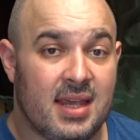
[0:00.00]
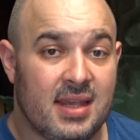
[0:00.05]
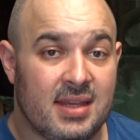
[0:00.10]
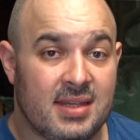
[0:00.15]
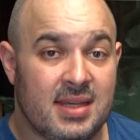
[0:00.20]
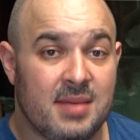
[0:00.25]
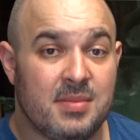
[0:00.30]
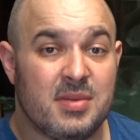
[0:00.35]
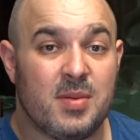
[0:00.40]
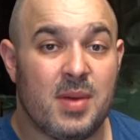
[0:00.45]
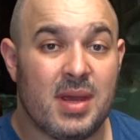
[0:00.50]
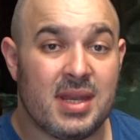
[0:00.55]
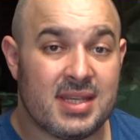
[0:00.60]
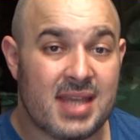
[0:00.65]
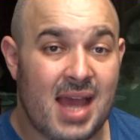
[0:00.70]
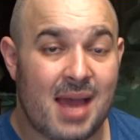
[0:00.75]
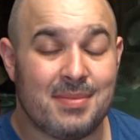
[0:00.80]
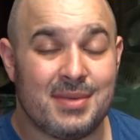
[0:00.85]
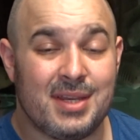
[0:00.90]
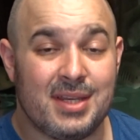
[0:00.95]
seems to be
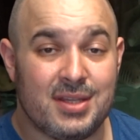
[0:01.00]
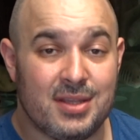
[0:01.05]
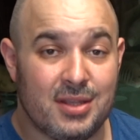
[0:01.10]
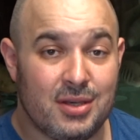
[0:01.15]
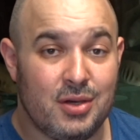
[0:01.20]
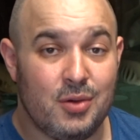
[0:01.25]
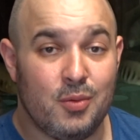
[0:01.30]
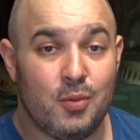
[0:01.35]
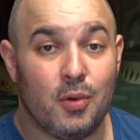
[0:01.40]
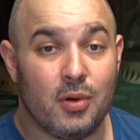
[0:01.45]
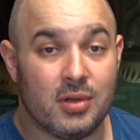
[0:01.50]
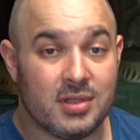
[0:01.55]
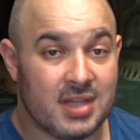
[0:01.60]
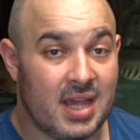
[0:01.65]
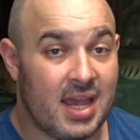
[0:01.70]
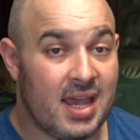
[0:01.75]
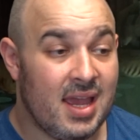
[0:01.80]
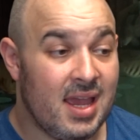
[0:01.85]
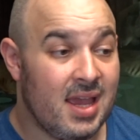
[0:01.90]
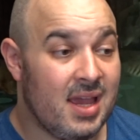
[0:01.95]
adapting to the new
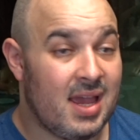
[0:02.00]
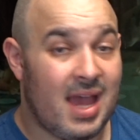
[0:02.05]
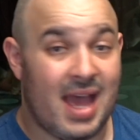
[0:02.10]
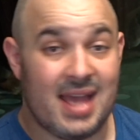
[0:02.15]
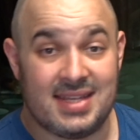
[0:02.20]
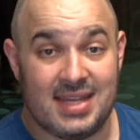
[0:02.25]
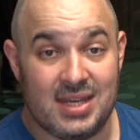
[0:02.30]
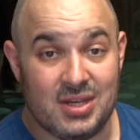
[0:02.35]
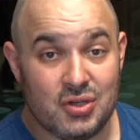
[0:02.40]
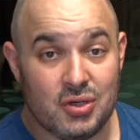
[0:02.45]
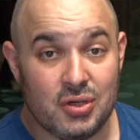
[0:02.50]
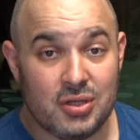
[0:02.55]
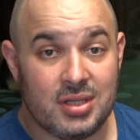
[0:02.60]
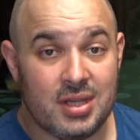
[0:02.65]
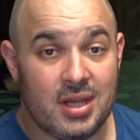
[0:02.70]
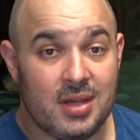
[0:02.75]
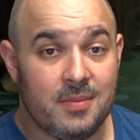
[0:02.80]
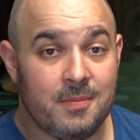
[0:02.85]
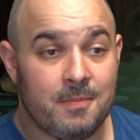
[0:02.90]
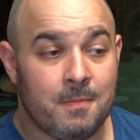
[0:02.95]
water as it should
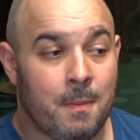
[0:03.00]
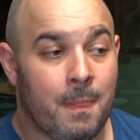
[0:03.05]
do.